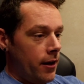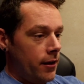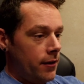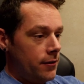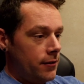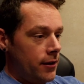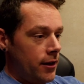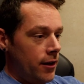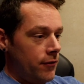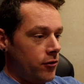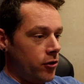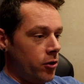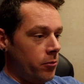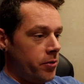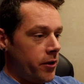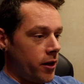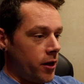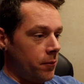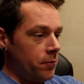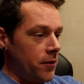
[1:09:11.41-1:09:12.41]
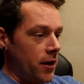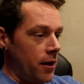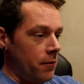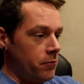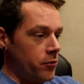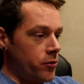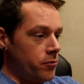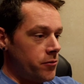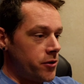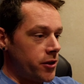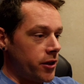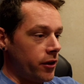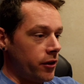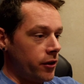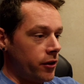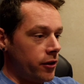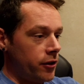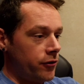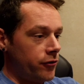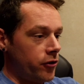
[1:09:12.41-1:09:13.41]
I have to go pick up that boom
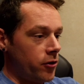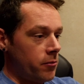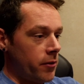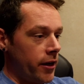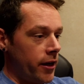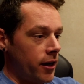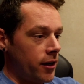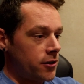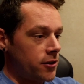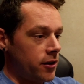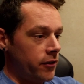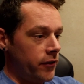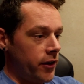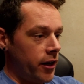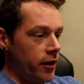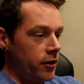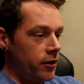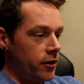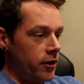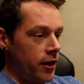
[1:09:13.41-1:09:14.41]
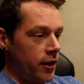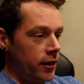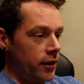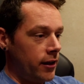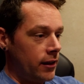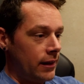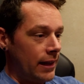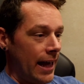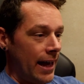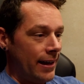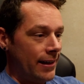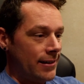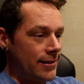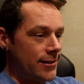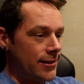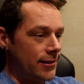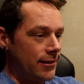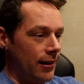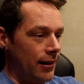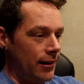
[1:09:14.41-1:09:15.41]
cylinder for my excavator and get that
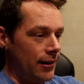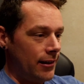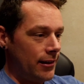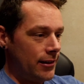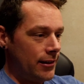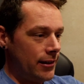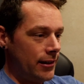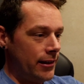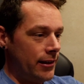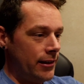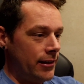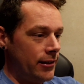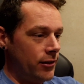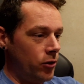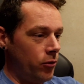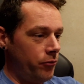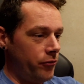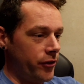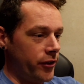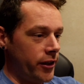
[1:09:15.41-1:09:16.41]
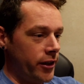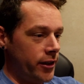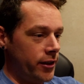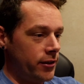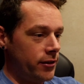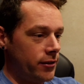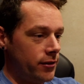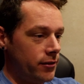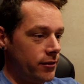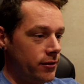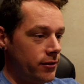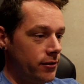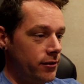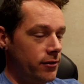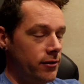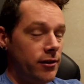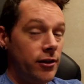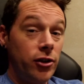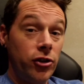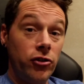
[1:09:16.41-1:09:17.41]
installed and hopefully
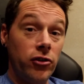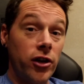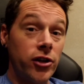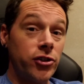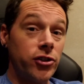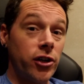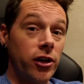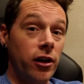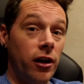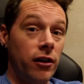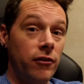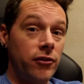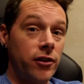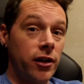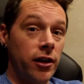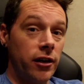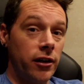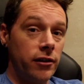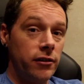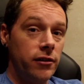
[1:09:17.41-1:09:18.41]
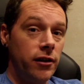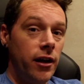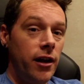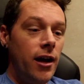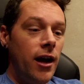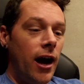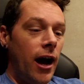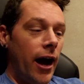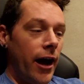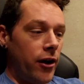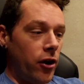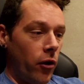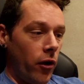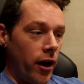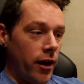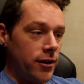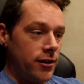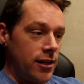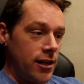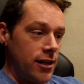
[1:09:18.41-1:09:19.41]
crush a golf cart. I know
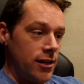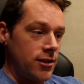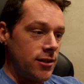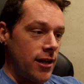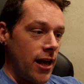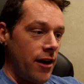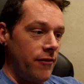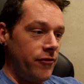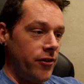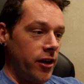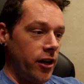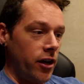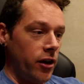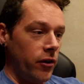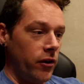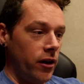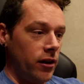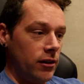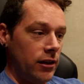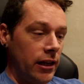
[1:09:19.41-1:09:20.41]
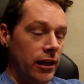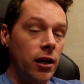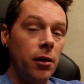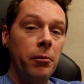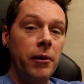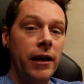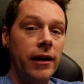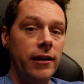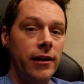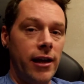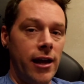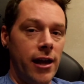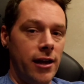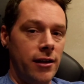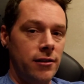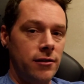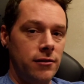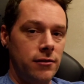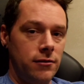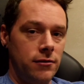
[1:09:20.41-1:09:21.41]
I teased that video a little bit
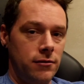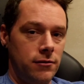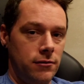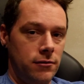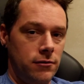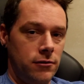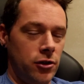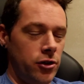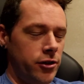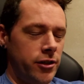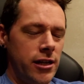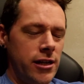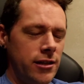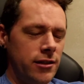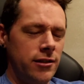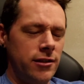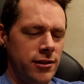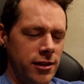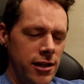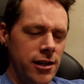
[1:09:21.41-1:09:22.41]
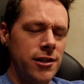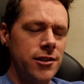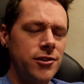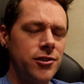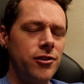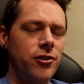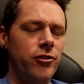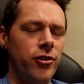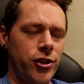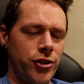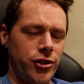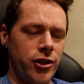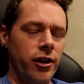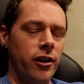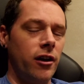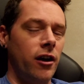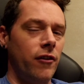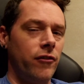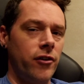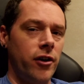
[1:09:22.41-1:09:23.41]
teased crushing a
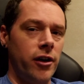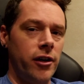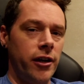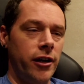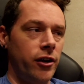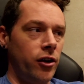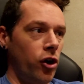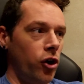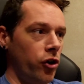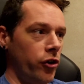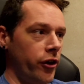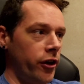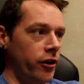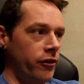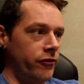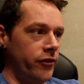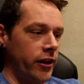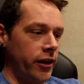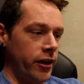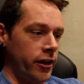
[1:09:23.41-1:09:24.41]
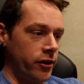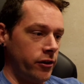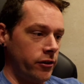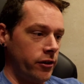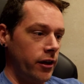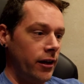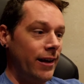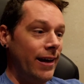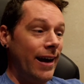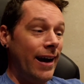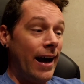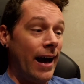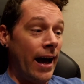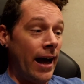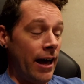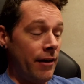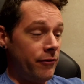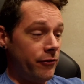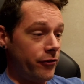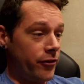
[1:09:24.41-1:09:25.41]
golf cart in an earlier video. I
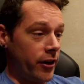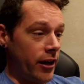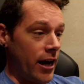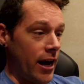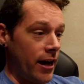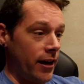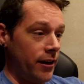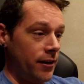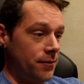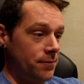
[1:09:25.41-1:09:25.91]
haven't forgot it.